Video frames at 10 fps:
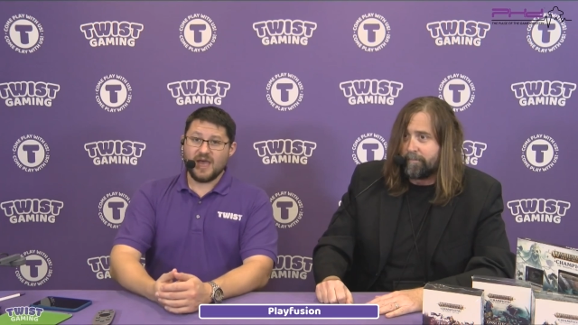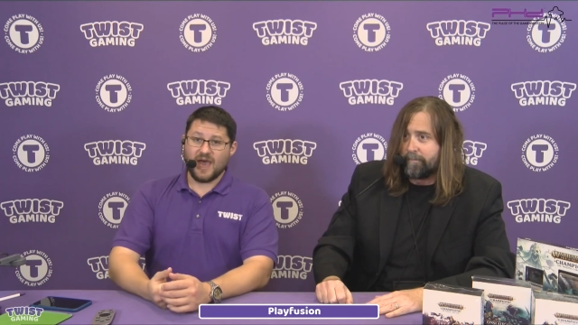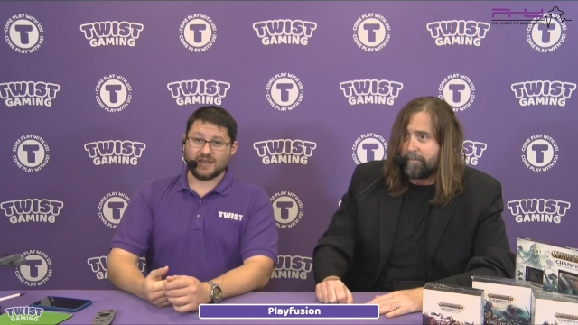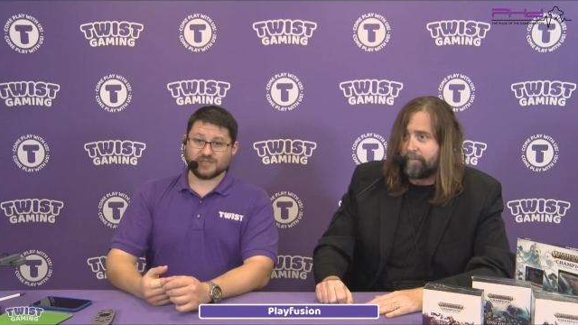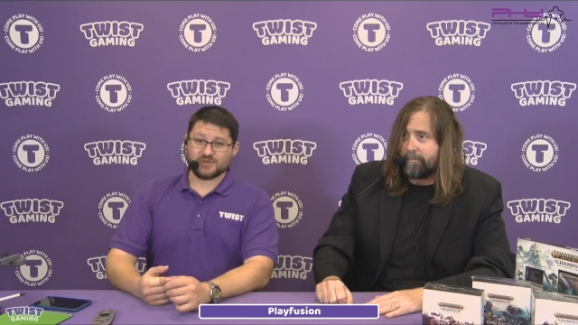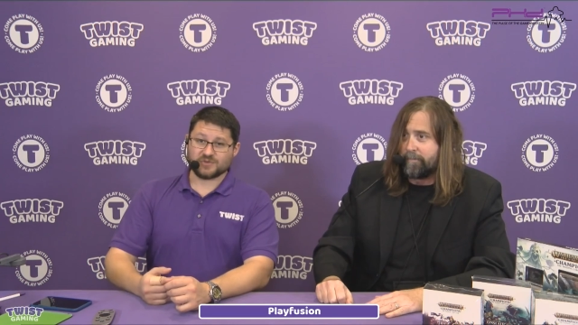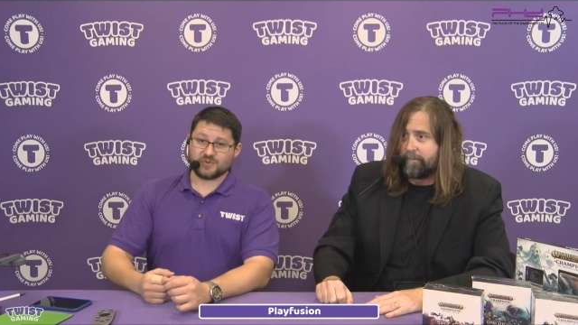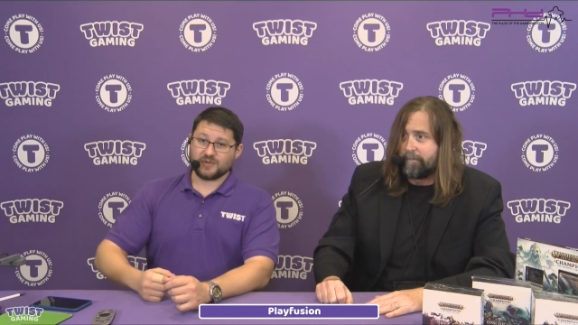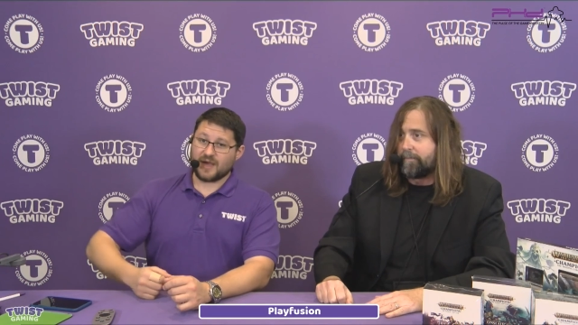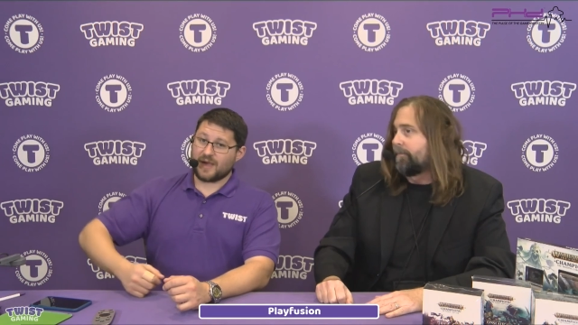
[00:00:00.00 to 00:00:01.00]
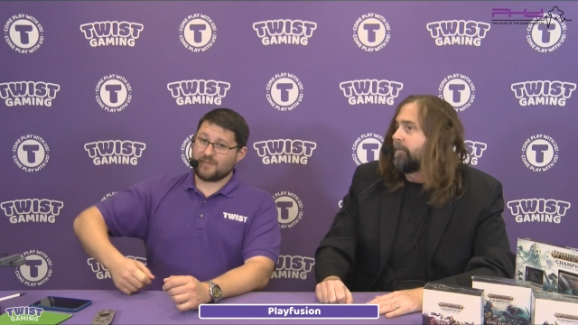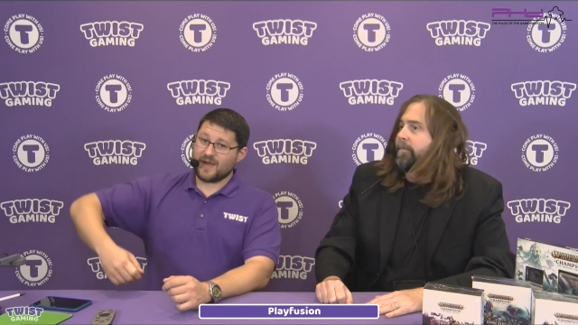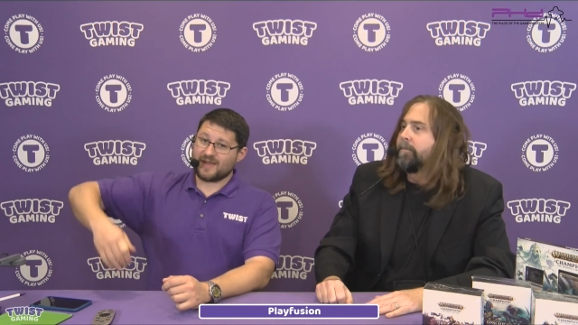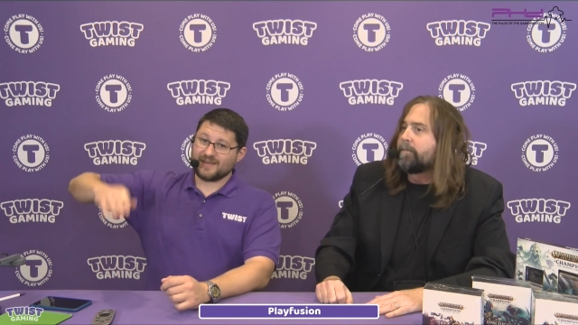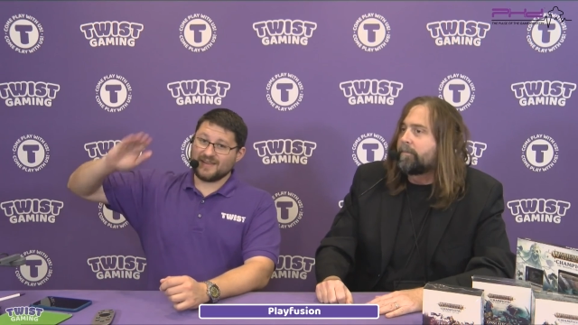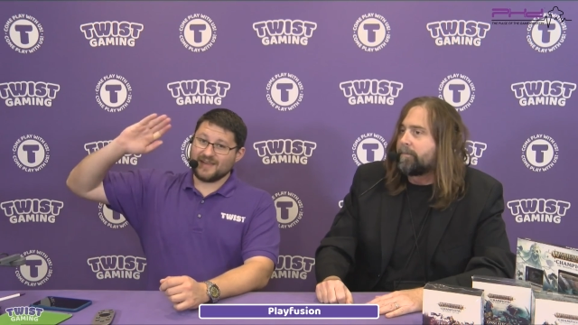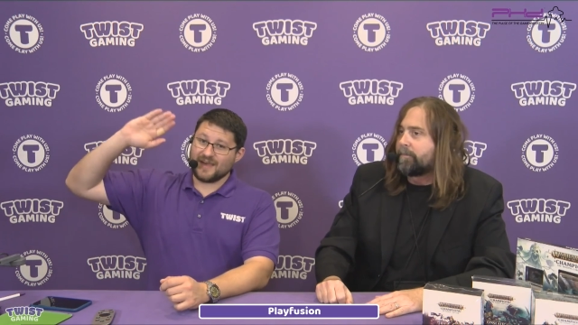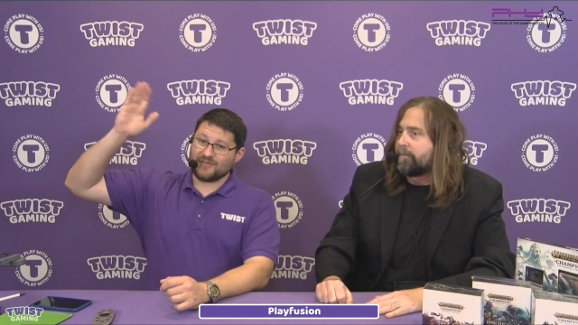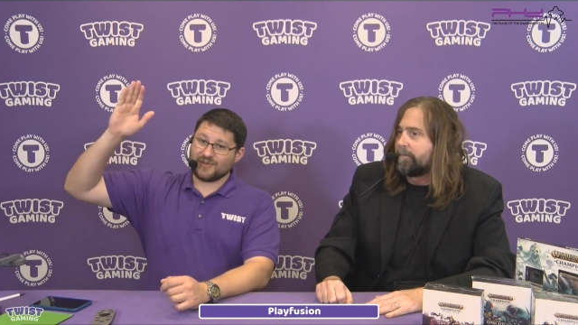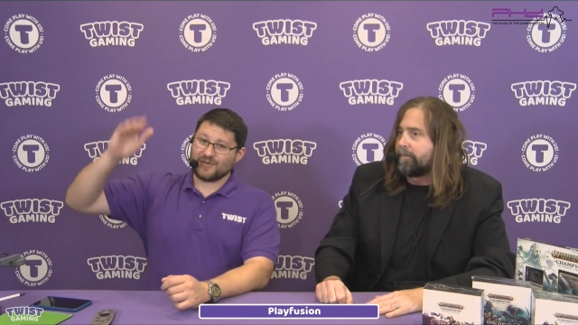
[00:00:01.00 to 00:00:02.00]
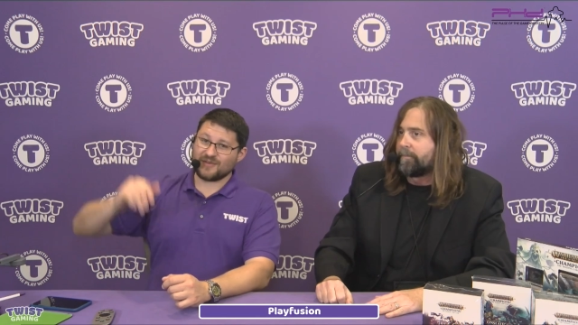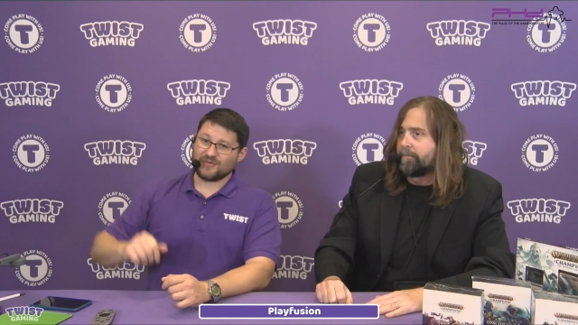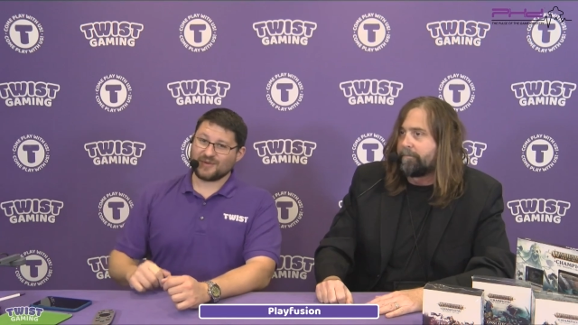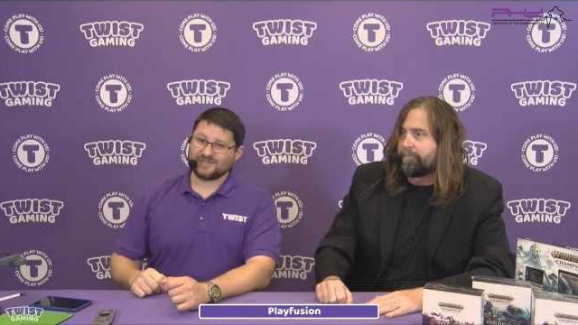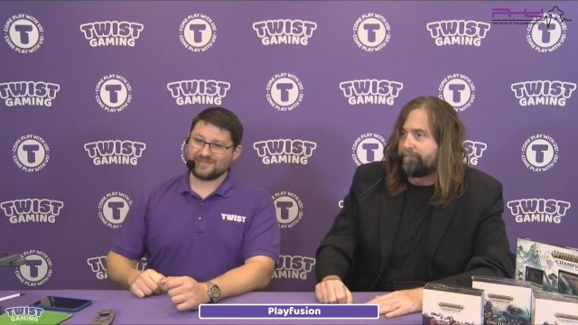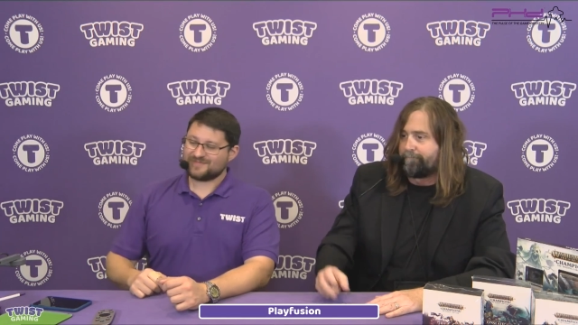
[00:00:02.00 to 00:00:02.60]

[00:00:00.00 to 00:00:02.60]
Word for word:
Speaker 1: As usual, I'm Matt. Have a good one, everyone.